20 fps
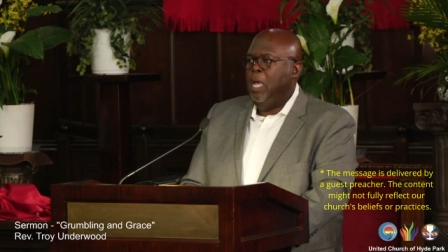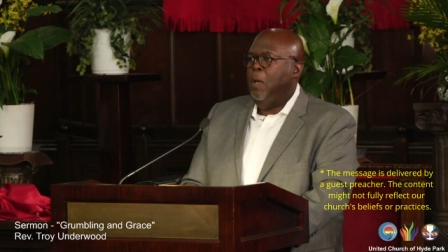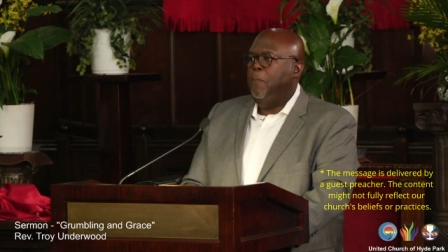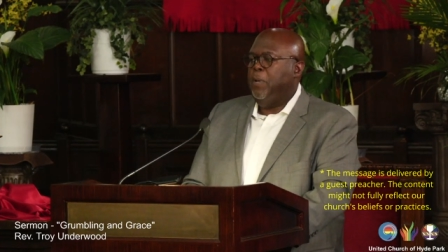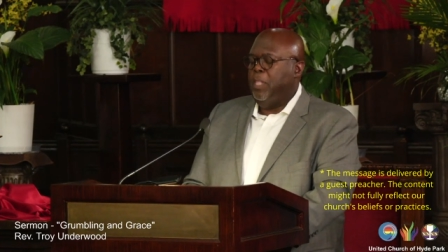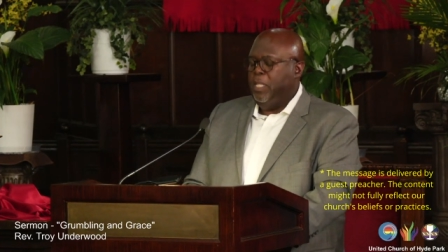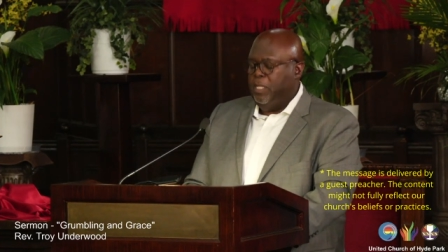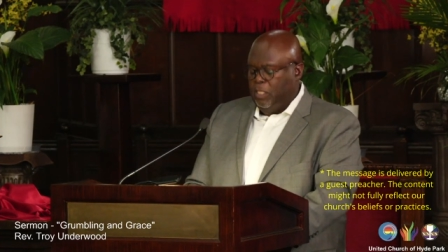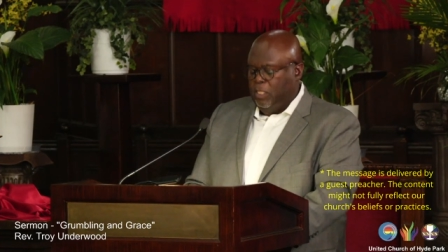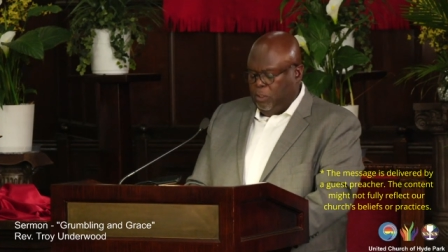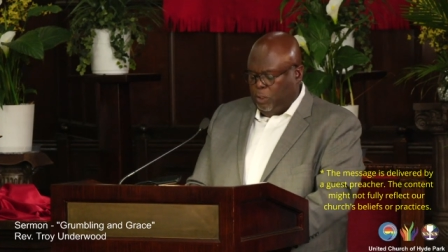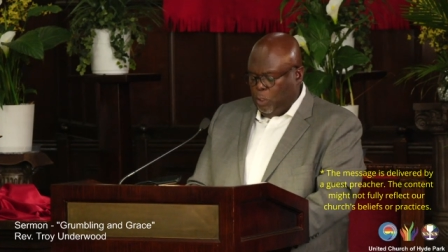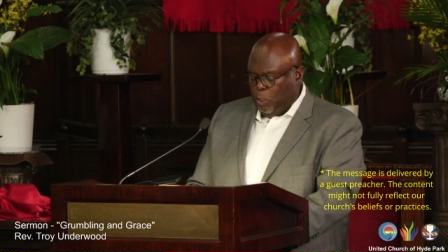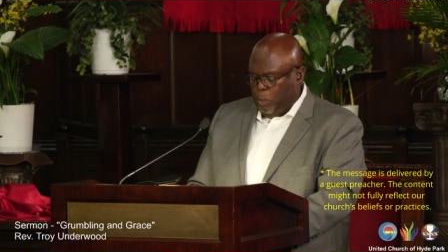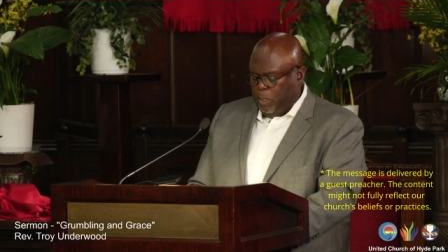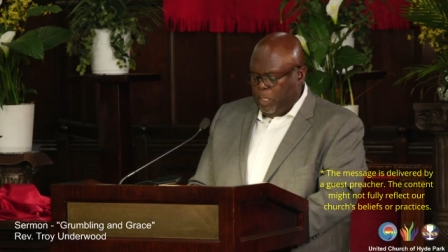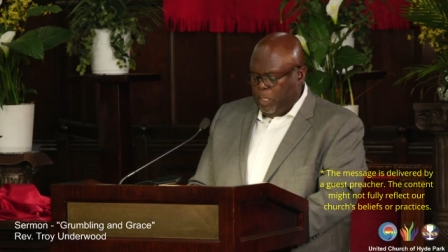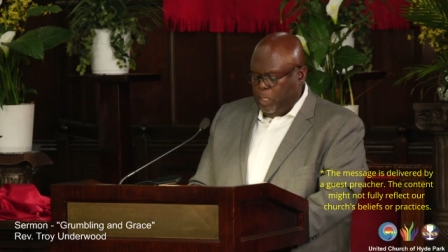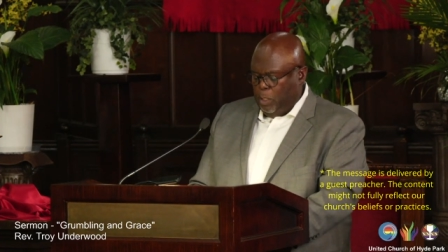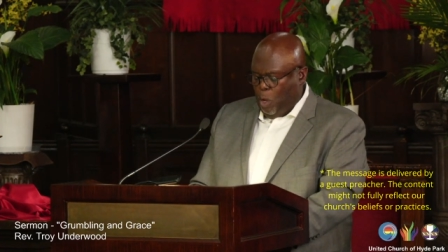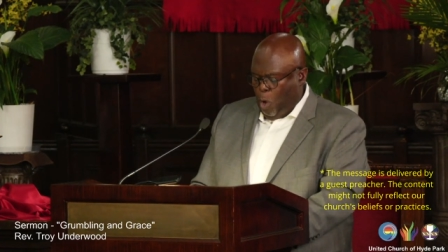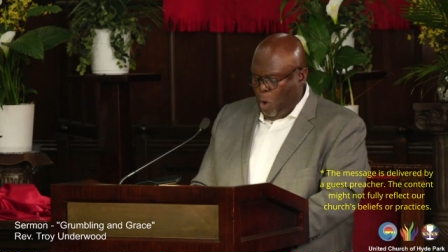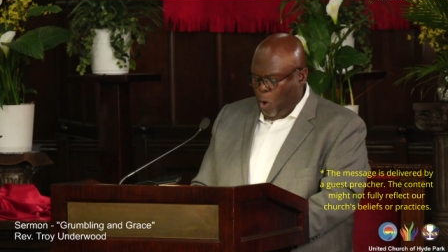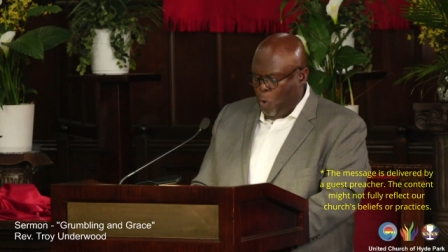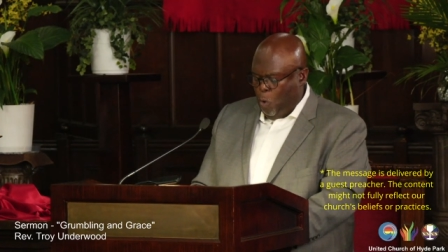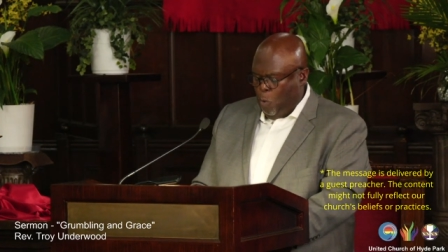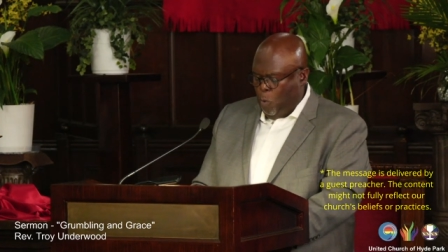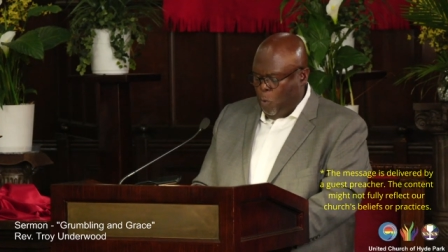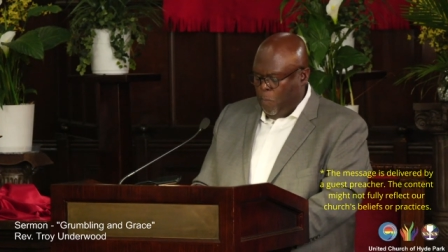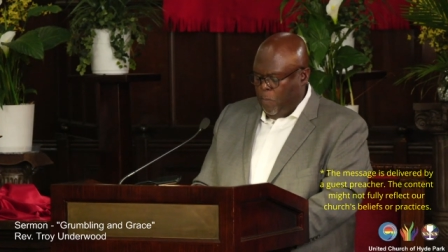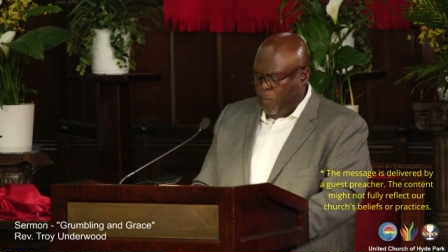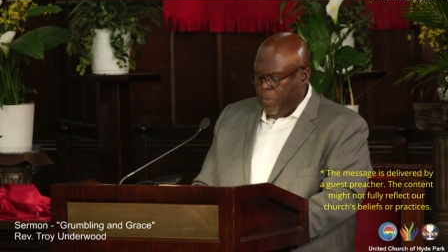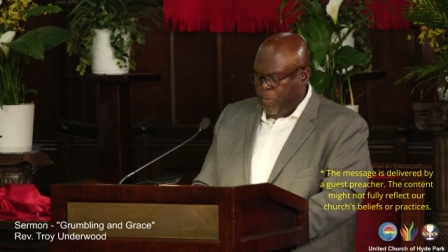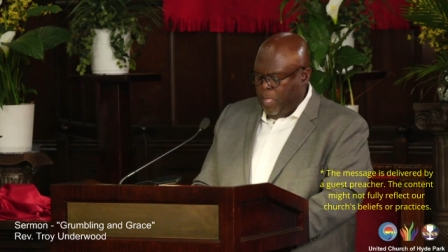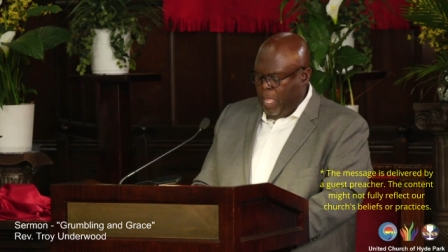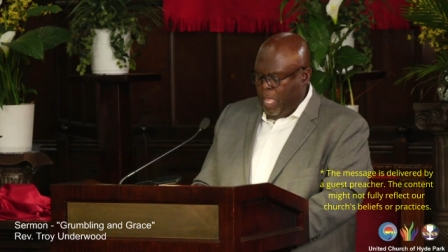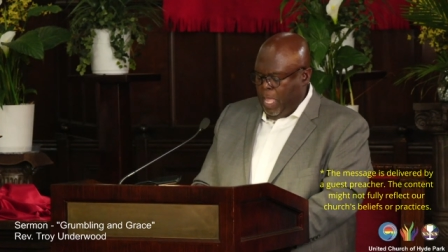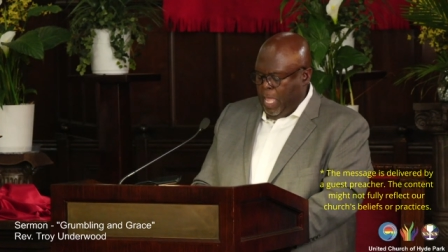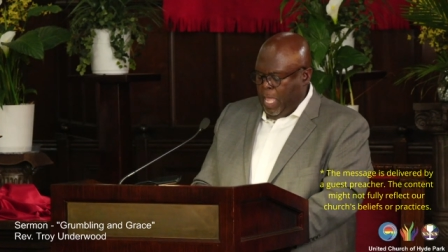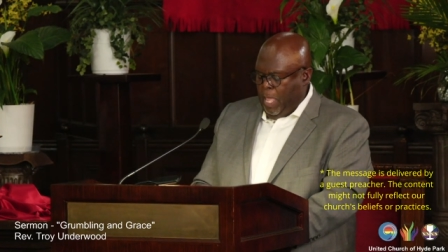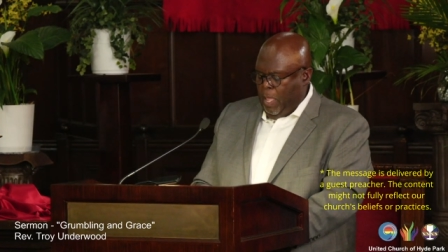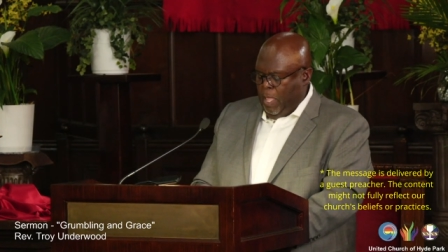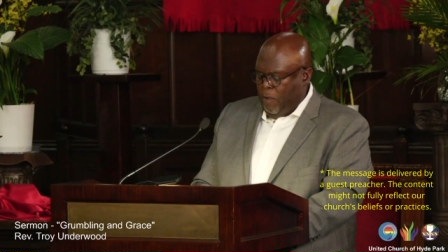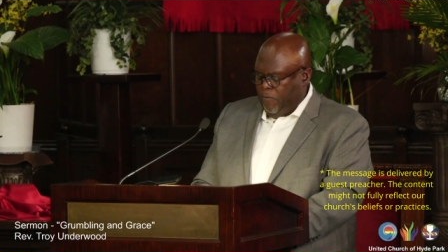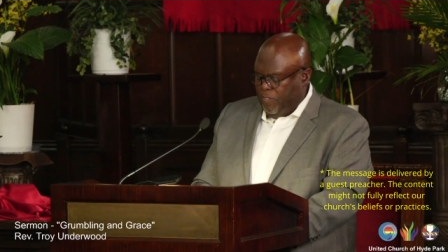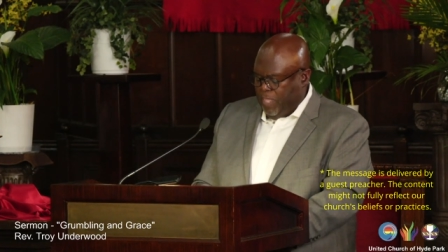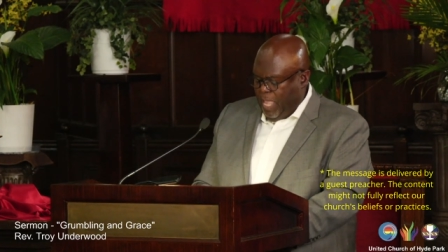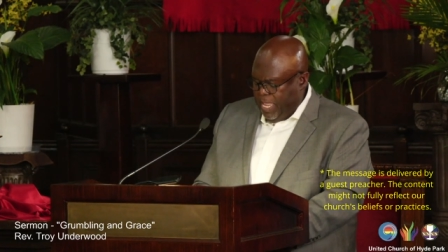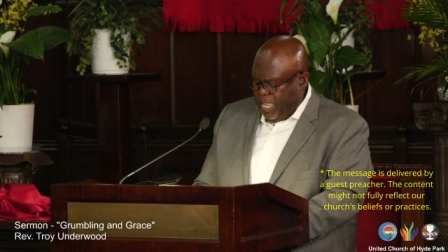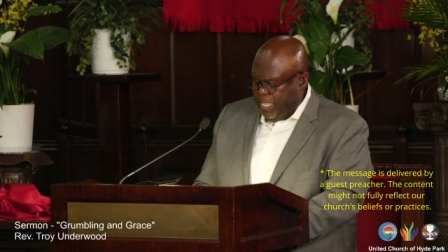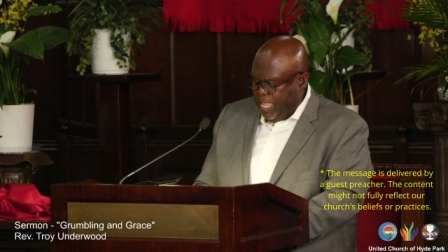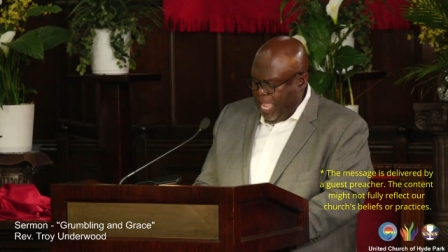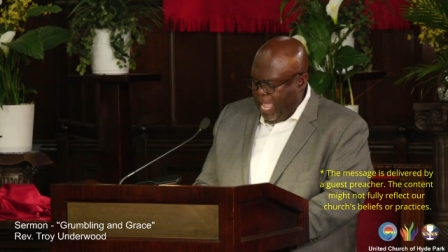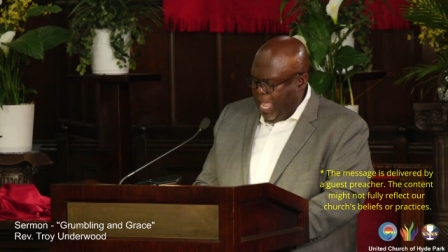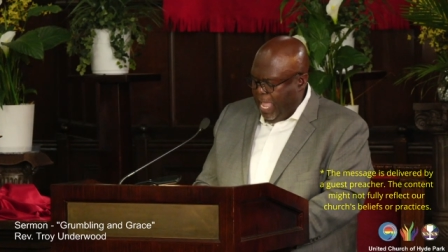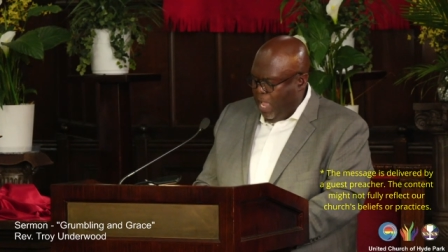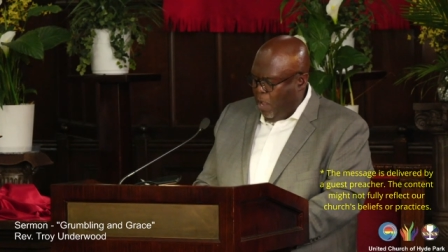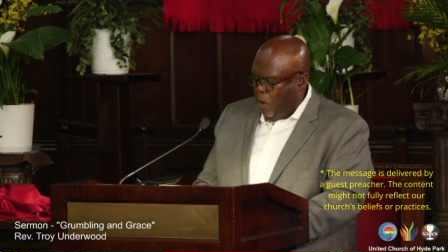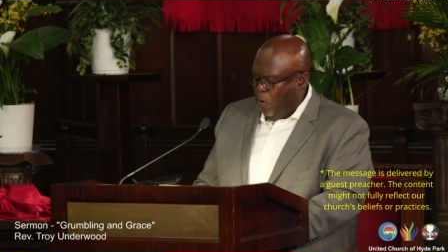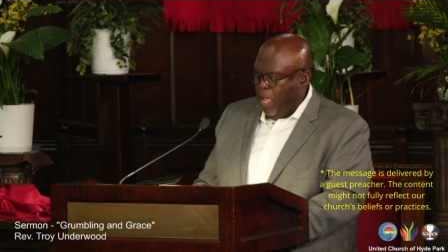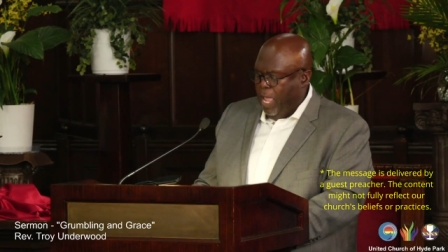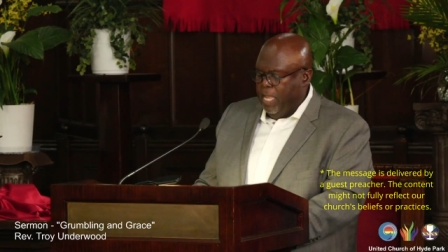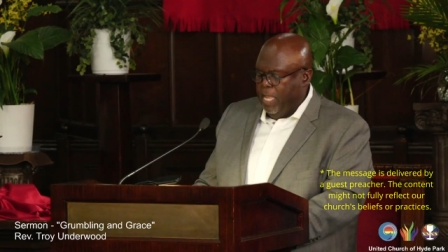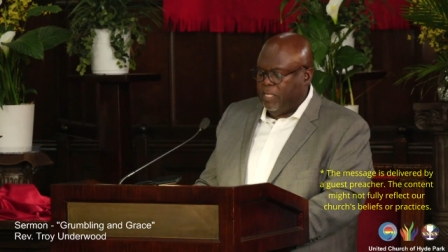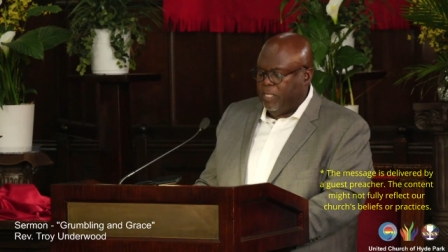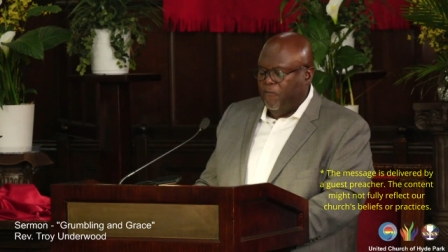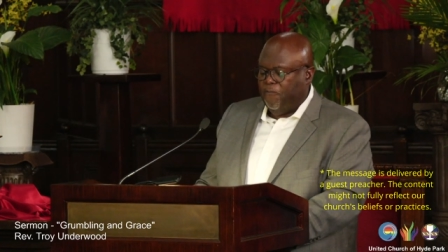but a deserted home they now had to